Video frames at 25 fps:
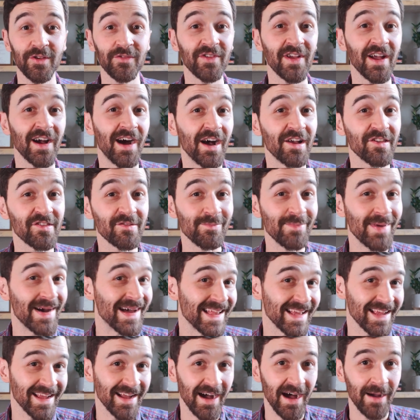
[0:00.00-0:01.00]
of
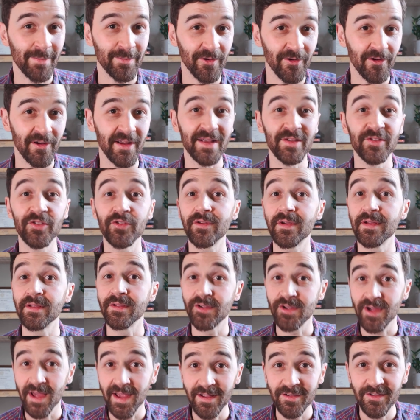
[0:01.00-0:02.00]
cosmetic upgrades you can
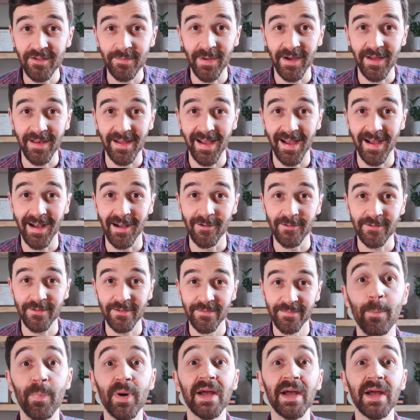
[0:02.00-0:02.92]
change about a house,